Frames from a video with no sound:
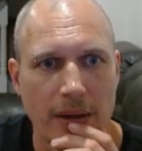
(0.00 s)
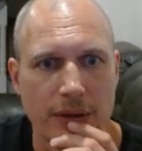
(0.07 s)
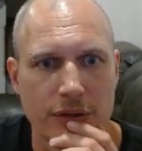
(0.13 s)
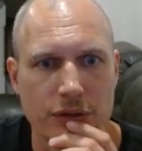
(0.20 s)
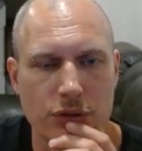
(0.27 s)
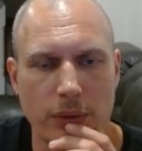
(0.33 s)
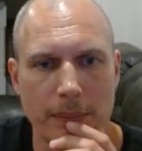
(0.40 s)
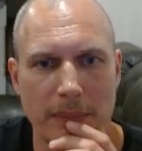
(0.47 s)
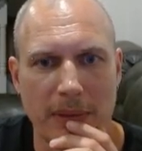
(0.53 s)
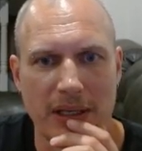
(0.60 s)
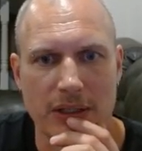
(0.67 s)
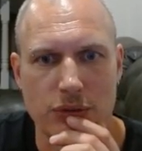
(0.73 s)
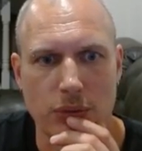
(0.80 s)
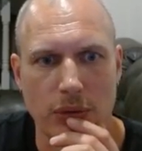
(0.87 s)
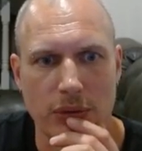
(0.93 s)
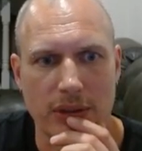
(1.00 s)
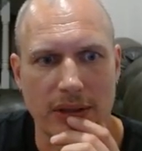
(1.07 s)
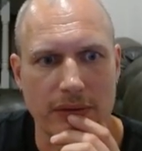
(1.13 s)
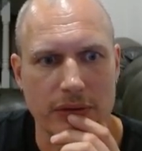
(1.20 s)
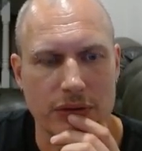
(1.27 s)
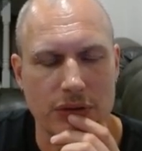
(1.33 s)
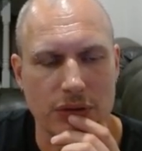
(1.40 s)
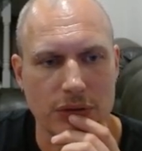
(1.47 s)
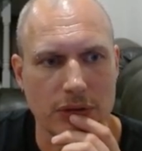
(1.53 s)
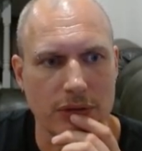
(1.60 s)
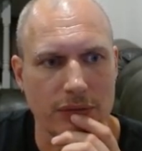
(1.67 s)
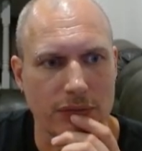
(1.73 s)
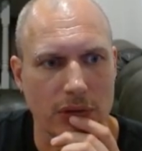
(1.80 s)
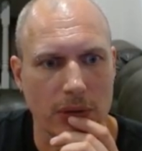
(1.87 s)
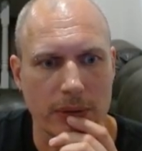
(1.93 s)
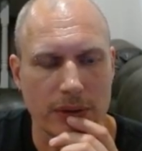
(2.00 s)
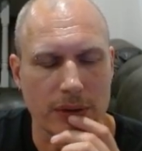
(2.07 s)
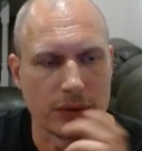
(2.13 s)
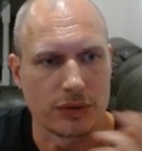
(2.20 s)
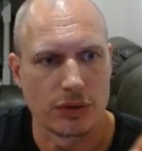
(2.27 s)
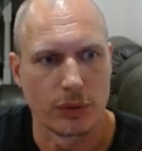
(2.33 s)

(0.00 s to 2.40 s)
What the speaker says: So we may as well give it to the Venari. There's no